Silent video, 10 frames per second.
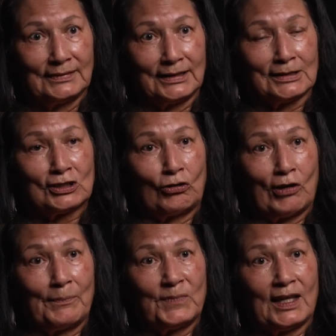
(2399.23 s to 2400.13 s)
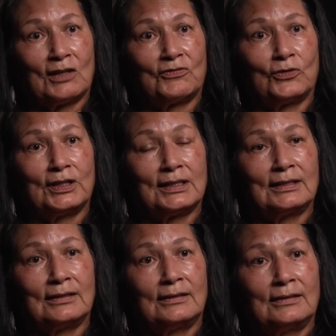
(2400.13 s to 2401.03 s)
And so I'm thankful
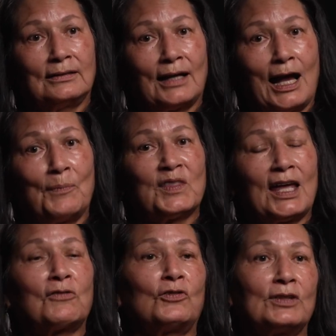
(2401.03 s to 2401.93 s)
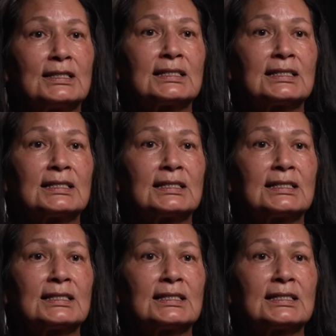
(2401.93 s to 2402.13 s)
that